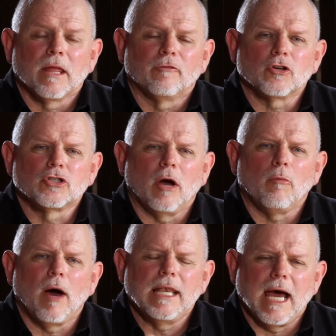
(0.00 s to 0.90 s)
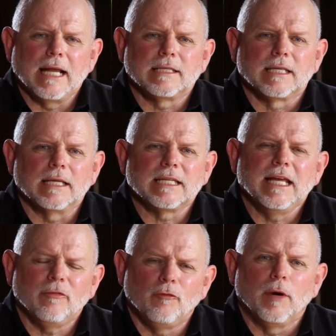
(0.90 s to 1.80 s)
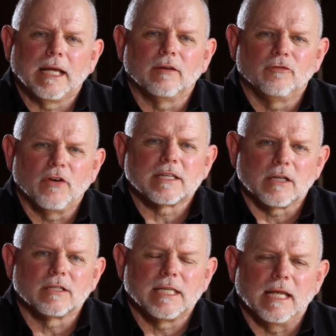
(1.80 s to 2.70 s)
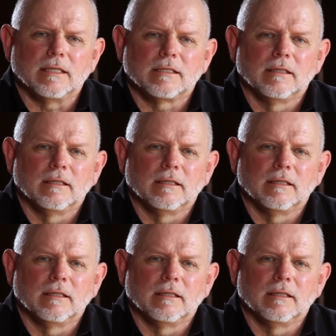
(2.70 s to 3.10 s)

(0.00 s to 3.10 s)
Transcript: 1 John 1:9 says, if we confess our sins,